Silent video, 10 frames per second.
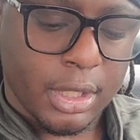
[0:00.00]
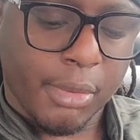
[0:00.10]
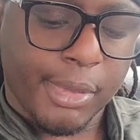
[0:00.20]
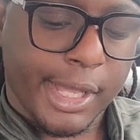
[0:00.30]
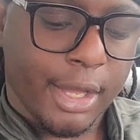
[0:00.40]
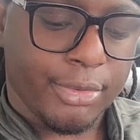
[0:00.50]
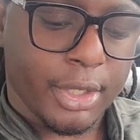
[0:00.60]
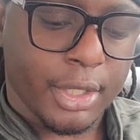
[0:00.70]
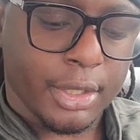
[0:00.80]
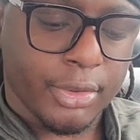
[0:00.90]
They pay out
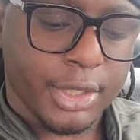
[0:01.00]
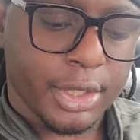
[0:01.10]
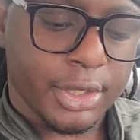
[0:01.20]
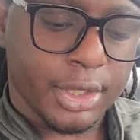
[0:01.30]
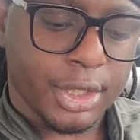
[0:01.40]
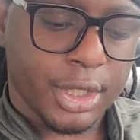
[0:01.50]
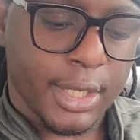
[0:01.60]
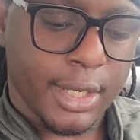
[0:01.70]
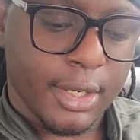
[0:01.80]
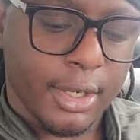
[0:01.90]
33 cents a
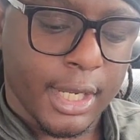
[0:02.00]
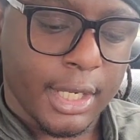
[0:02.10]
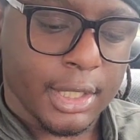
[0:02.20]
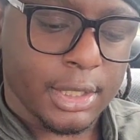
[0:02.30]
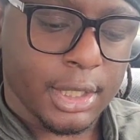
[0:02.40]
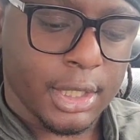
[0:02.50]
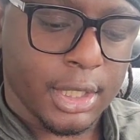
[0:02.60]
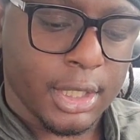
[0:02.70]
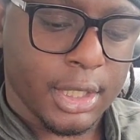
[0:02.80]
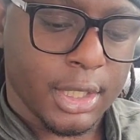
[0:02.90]
share, and it's
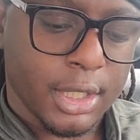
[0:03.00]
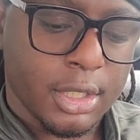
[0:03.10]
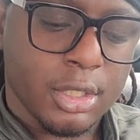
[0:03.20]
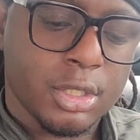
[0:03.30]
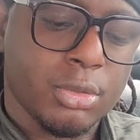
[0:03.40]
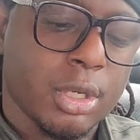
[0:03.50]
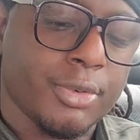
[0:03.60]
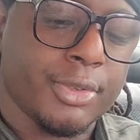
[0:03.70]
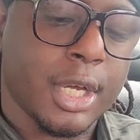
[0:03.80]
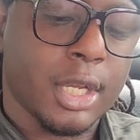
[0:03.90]
a
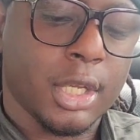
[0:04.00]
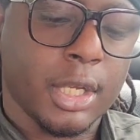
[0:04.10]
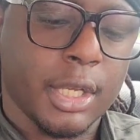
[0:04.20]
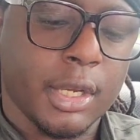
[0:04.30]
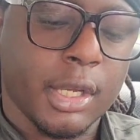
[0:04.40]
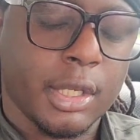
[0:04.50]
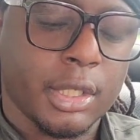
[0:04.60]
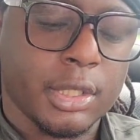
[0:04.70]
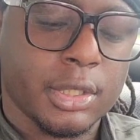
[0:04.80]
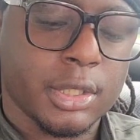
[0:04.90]

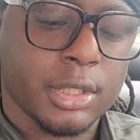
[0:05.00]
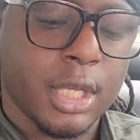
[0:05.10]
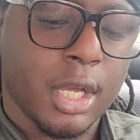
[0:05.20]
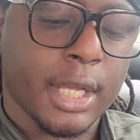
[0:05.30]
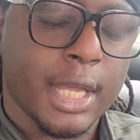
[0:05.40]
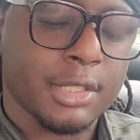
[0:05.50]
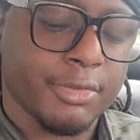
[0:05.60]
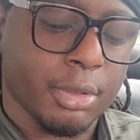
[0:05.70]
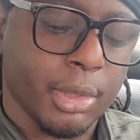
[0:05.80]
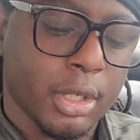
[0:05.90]
$12.90 stock as
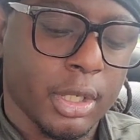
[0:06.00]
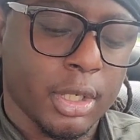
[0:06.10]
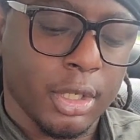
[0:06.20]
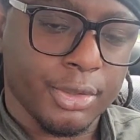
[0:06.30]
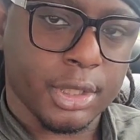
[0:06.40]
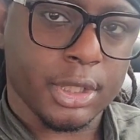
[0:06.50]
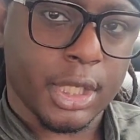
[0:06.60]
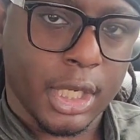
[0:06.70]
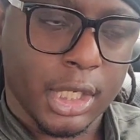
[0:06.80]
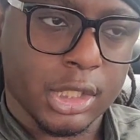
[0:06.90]
of the market closing
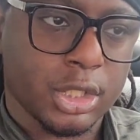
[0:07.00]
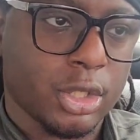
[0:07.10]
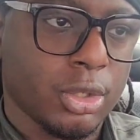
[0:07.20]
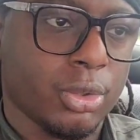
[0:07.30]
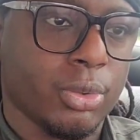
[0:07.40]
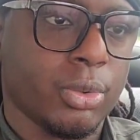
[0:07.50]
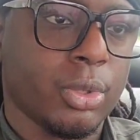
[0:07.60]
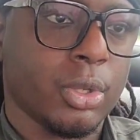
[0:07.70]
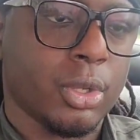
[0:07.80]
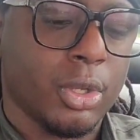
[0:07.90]
today. So
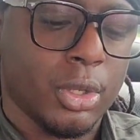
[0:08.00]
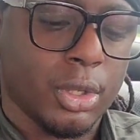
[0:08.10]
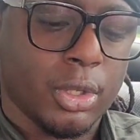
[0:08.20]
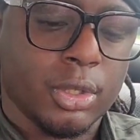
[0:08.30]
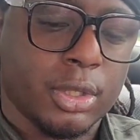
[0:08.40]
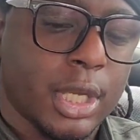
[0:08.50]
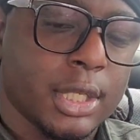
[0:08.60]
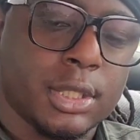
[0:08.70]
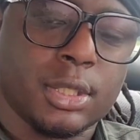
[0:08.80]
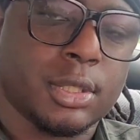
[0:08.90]

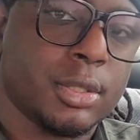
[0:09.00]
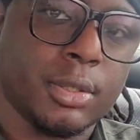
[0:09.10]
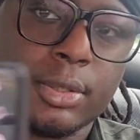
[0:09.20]
that's,